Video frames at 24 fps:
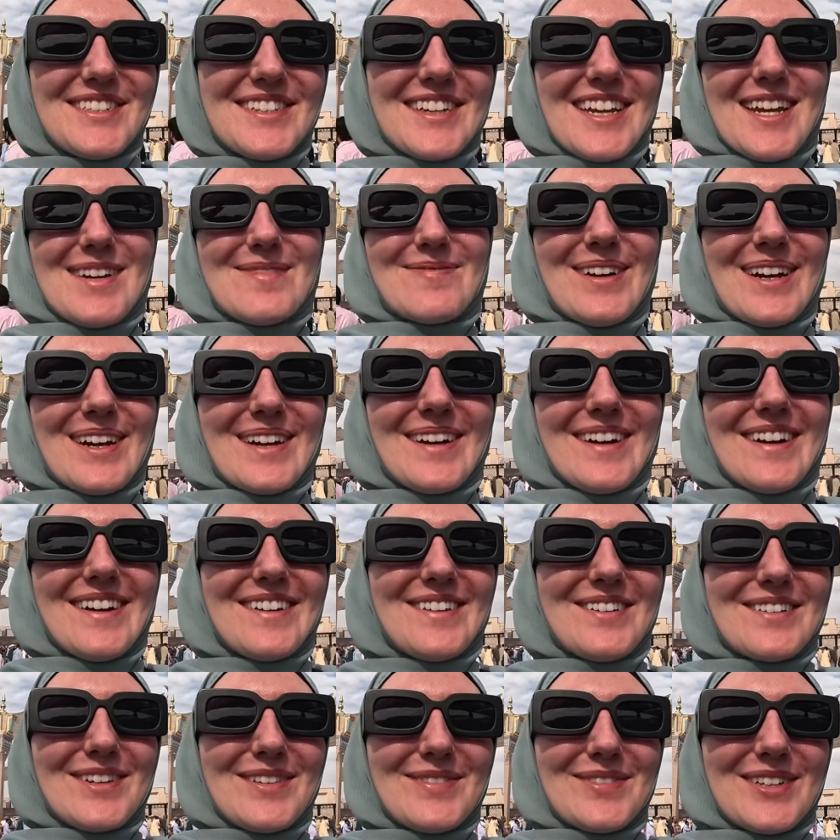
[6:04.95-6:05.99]
get in my car and
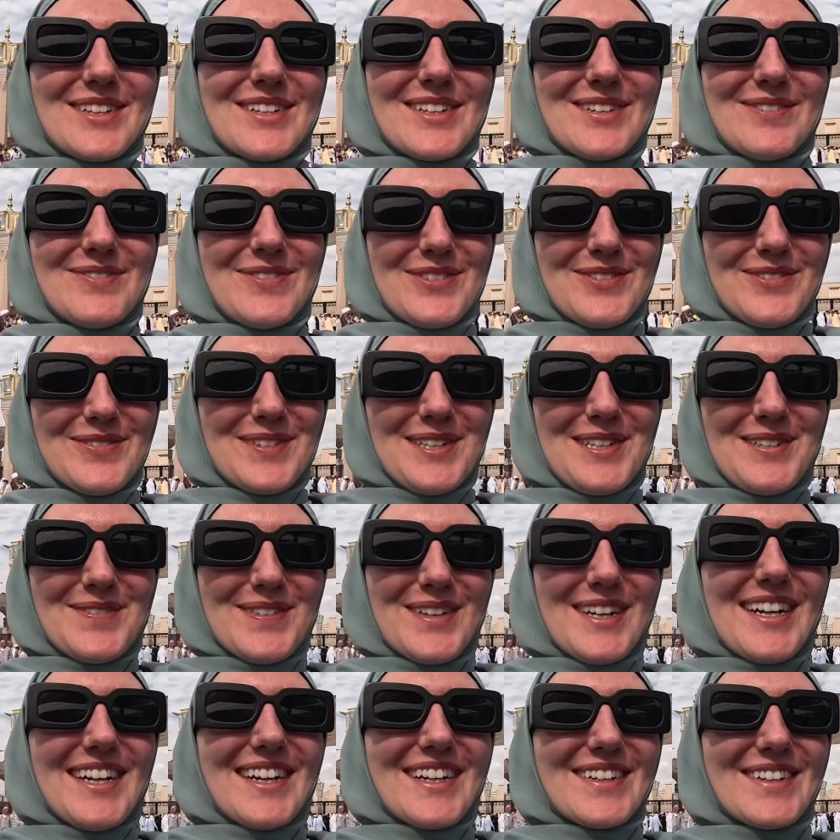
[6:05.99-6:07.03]
I'll give you a lift for free for
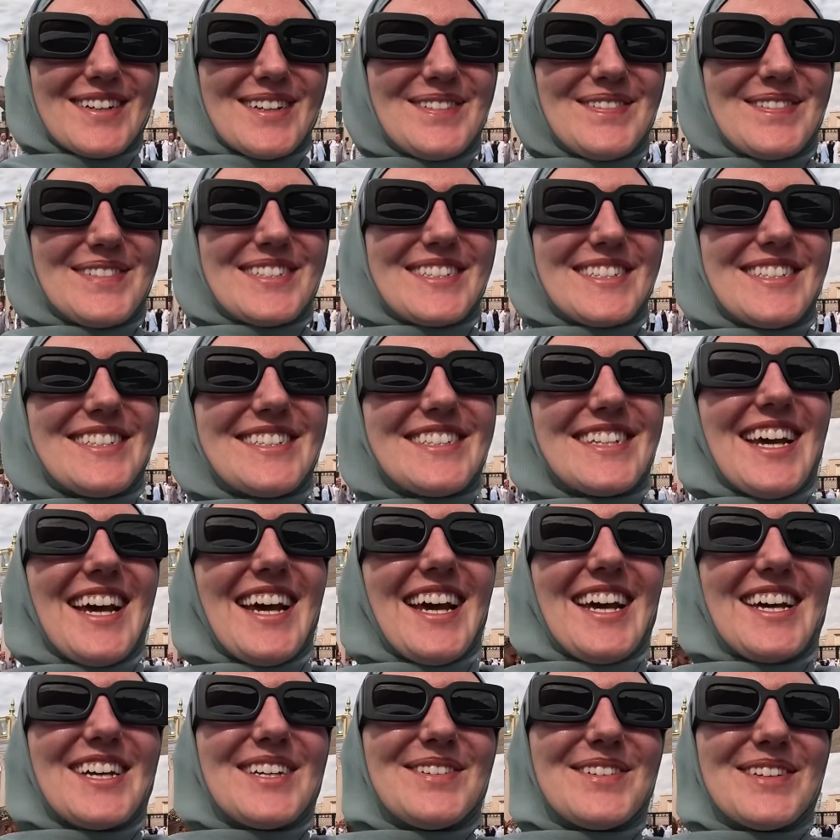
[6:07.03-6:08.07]
8
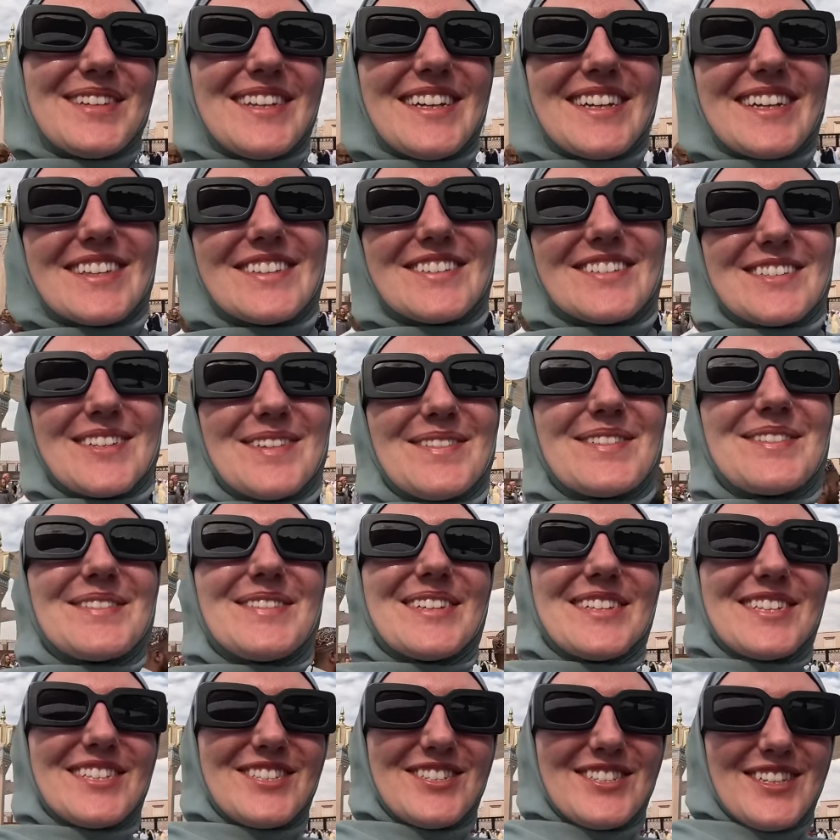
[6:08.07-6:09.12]
kilometres, you would think there was something
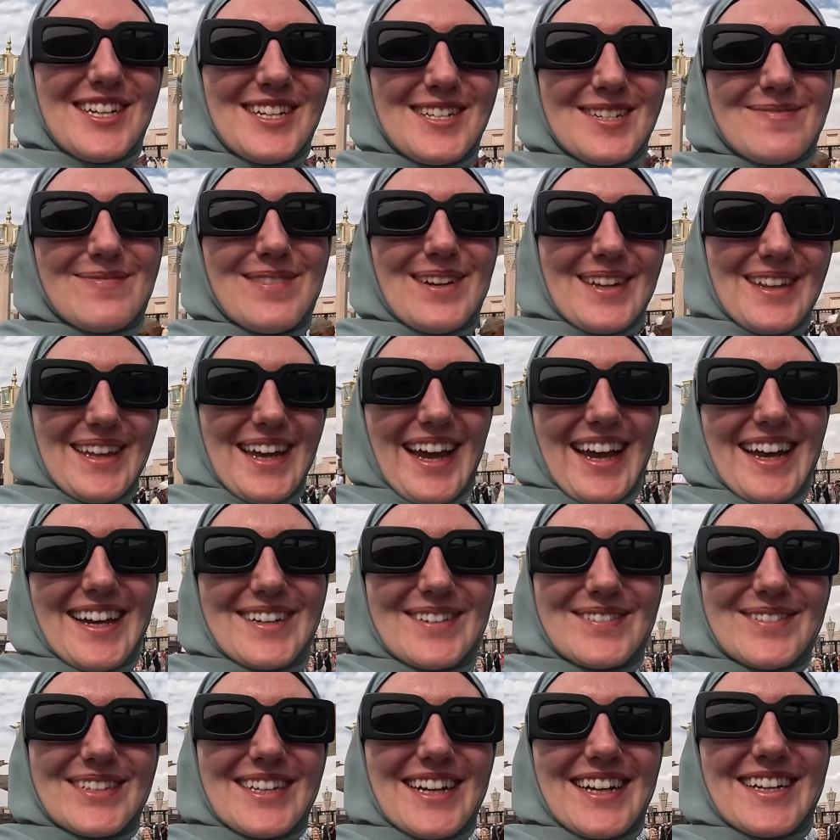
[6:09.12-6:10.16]
really strange about that and it
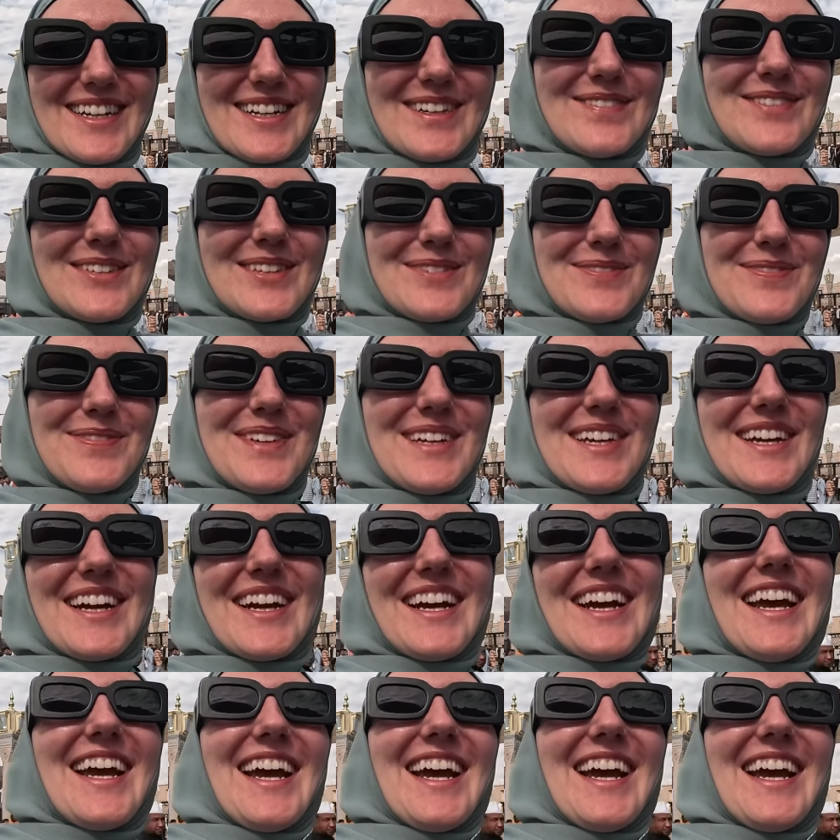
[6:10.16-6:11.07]
would kind of give you the fear.